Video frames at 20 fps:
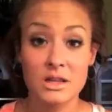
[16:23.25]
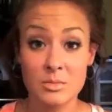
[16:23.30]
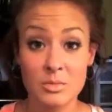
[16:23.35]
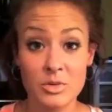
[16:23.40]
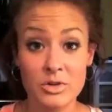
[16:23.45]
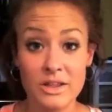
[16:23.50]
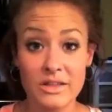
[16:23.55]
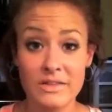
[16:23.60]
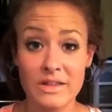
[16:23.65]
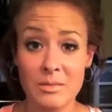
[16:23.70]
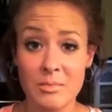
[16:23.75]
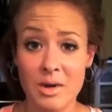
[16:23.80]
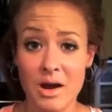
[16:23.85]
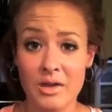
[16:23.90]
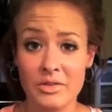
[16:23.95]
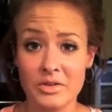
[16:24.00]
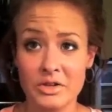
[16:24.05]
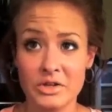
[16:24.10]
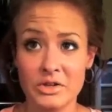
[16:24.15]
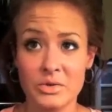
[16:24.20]
The more that they
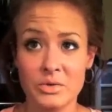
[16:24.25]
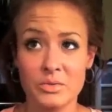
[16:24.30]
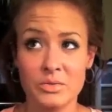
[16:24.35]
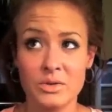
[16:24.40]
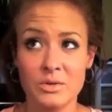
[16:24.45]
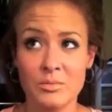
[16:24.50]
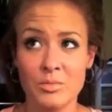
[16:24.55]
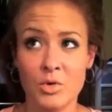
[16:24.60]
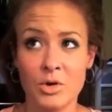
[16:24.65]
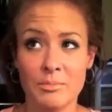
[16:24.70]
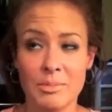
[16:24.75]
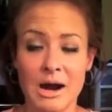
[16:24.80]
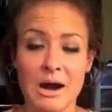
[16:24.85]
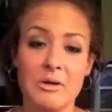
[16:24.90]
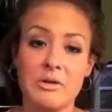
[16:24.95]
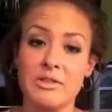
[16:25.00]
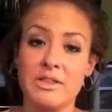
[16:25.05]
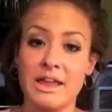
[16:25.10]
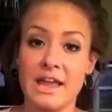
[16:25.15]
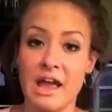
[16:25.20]
bother you, the more
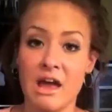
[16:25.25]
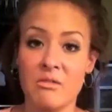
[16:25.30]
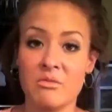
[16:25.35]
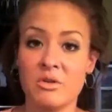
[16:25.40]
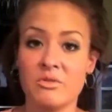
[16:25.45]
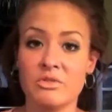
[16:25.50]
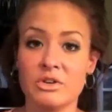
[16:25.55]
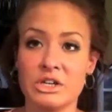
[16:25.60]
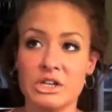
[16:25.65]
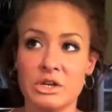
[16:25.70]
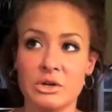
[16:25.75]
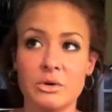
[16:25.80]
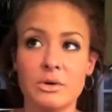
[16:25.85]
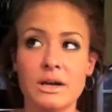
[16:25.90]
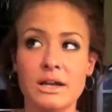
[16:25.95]
power they have over you,